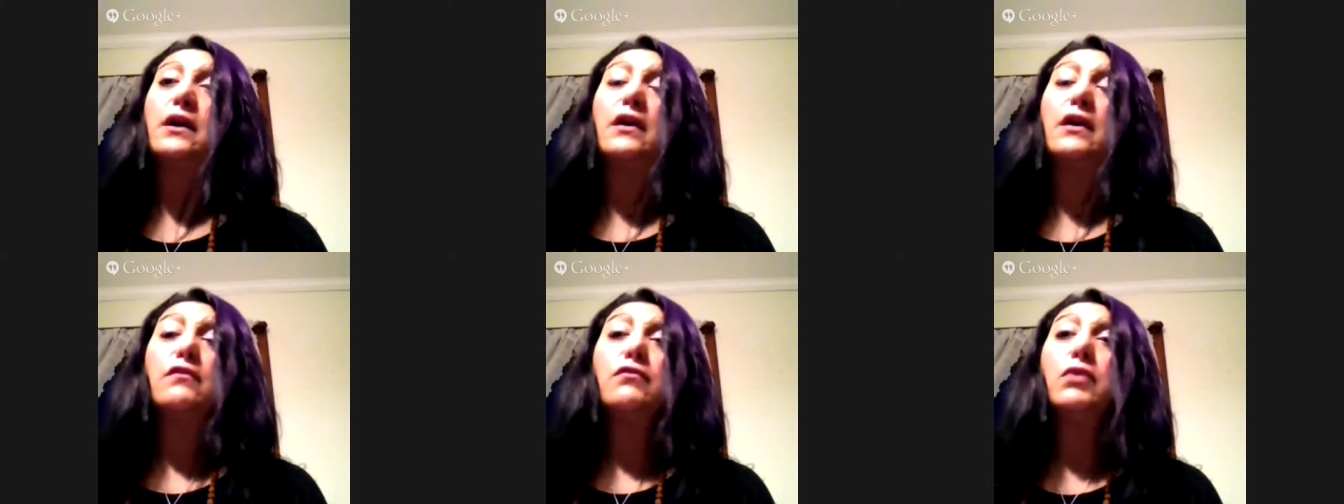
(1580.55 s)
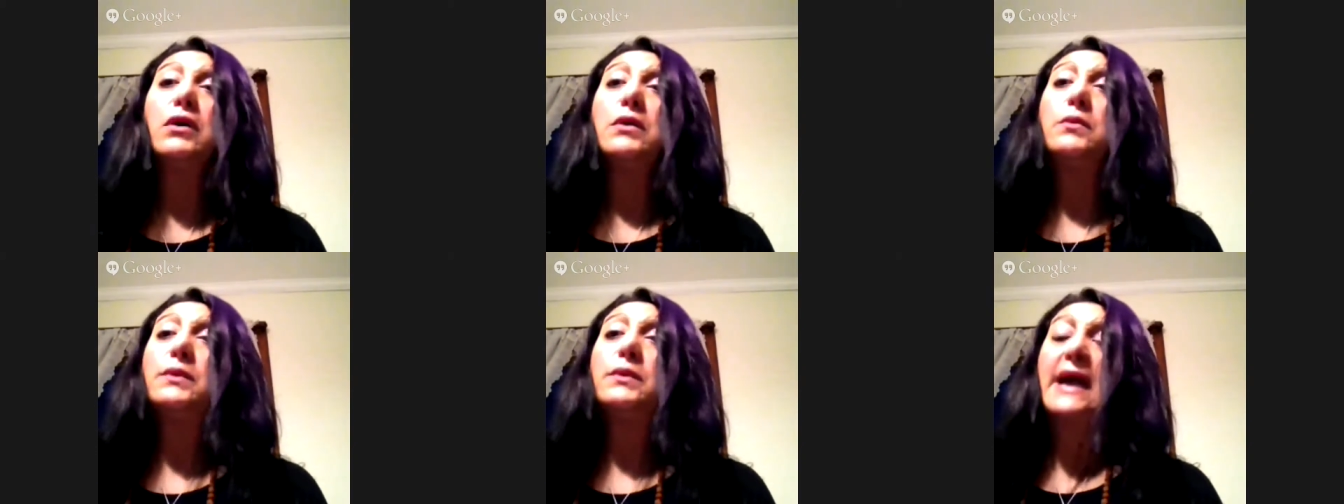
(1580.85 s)
of
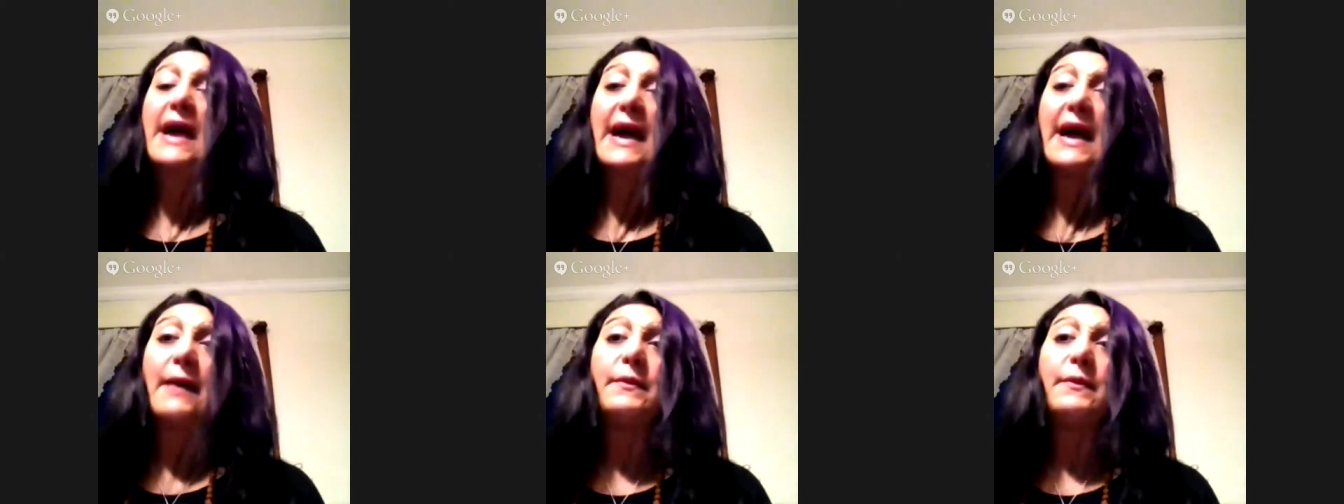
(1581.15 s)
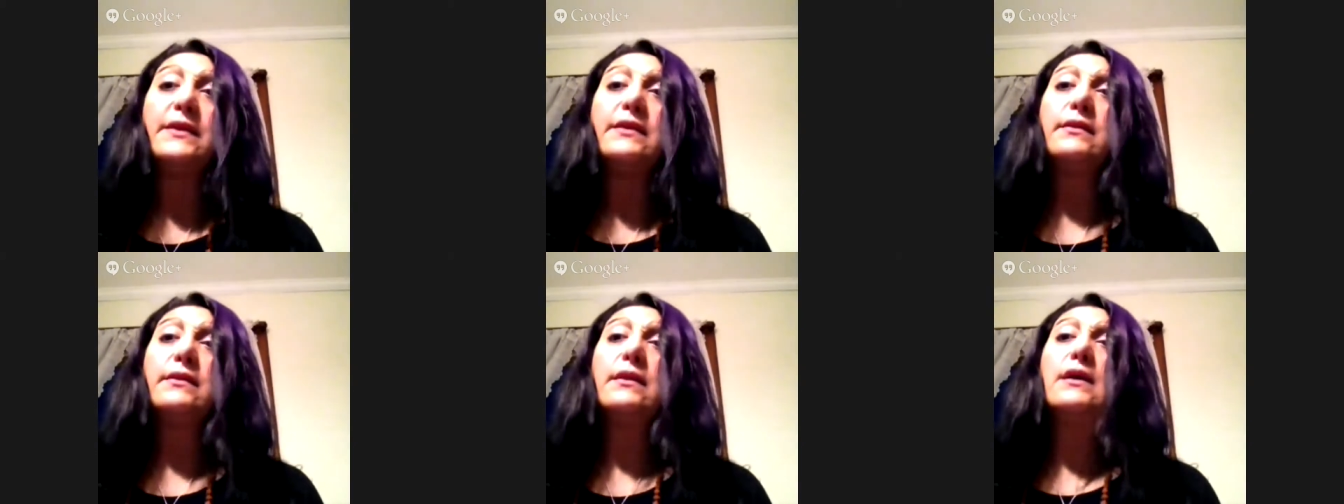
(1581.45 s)
what would
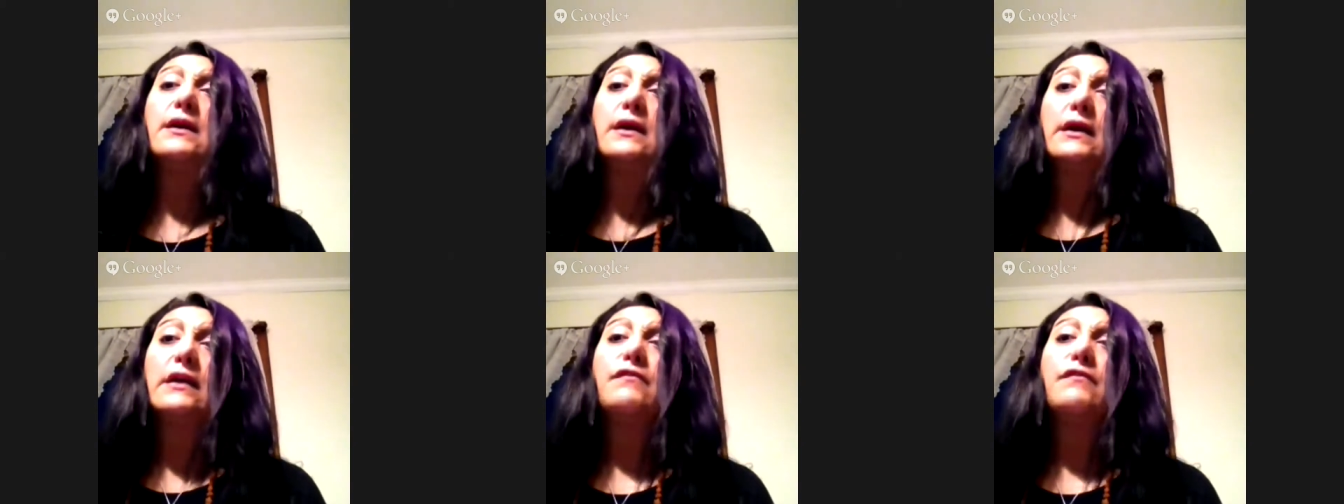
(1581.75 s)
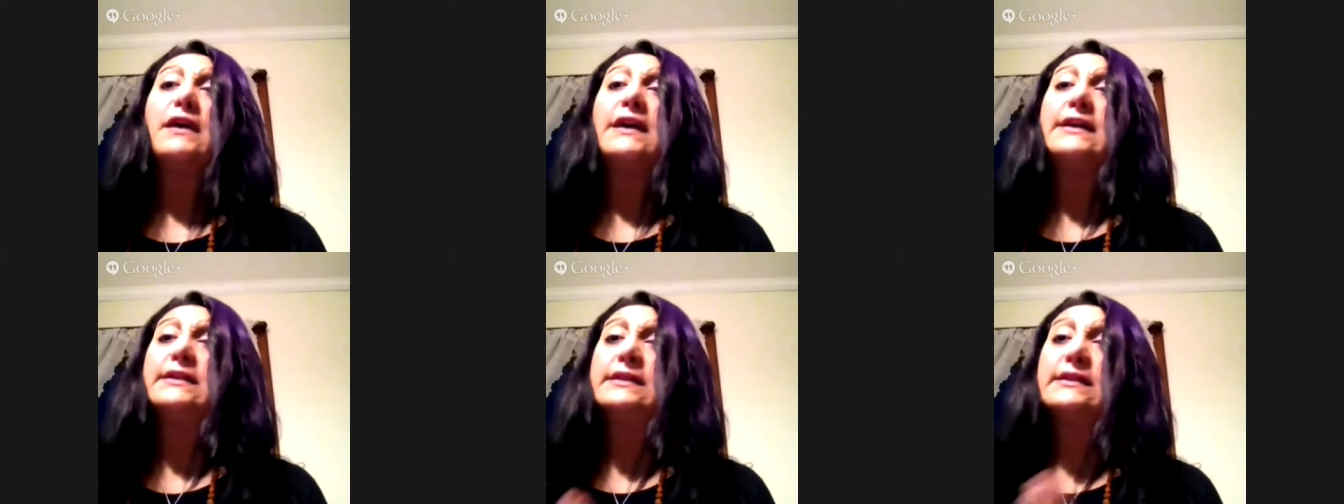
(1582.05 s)
happen if
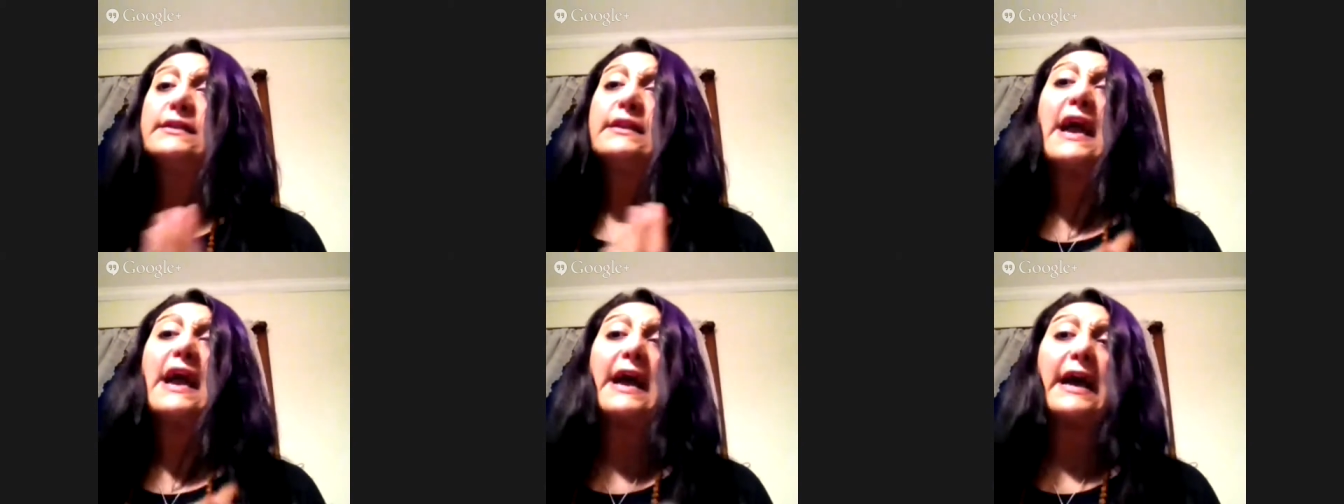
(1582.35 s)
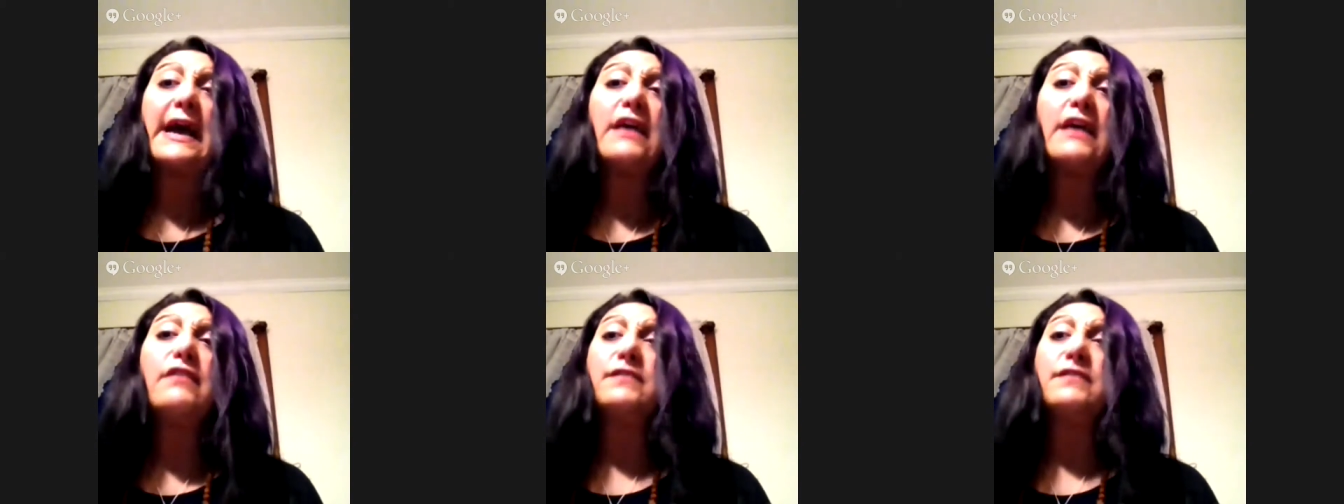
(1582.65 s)
I didn't
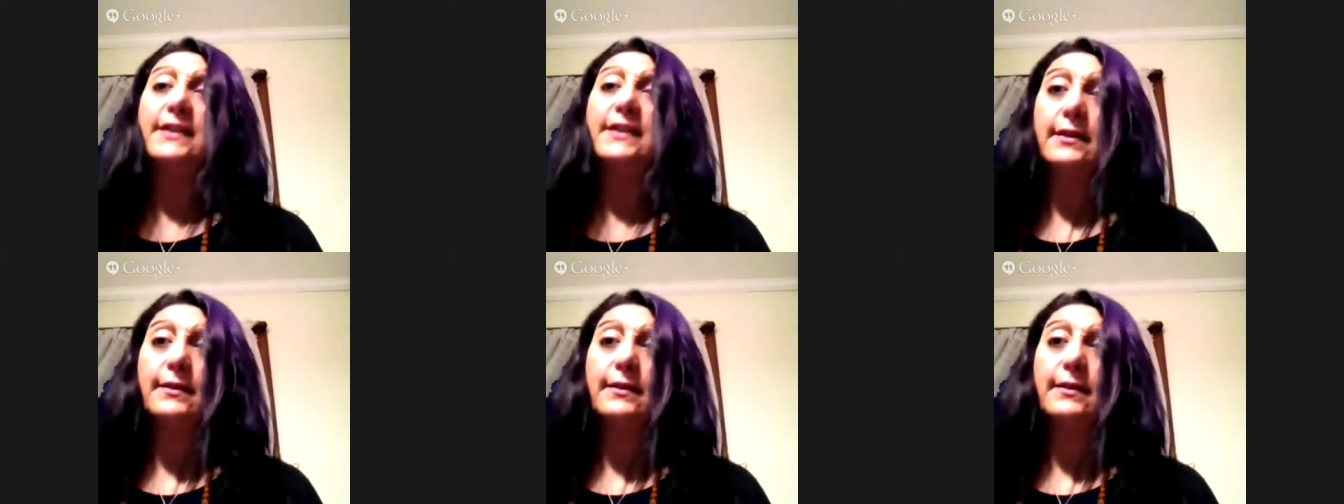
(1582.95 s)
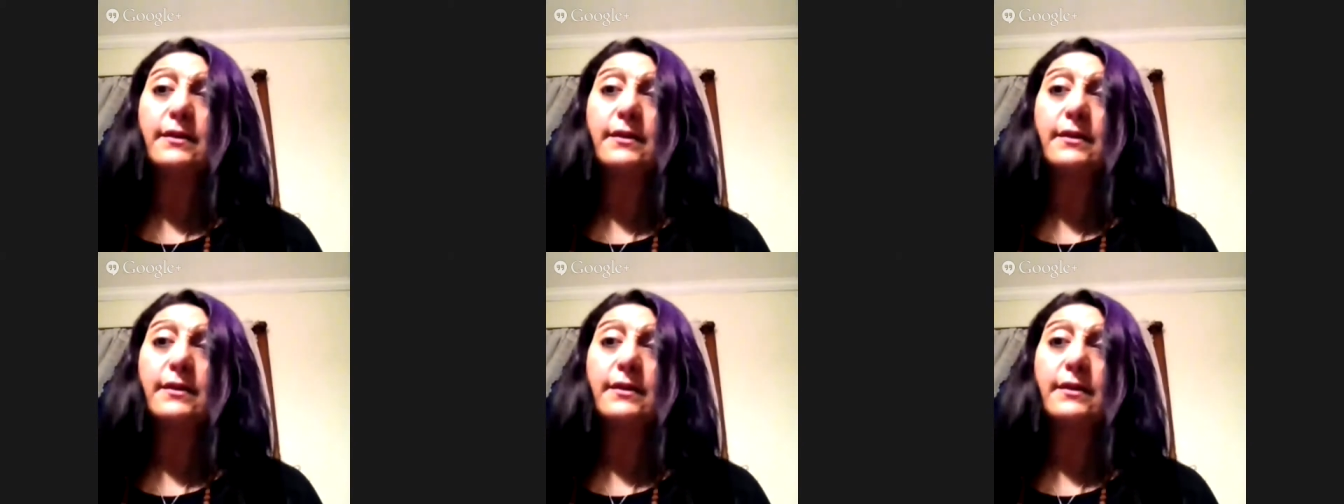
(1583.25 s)
have this,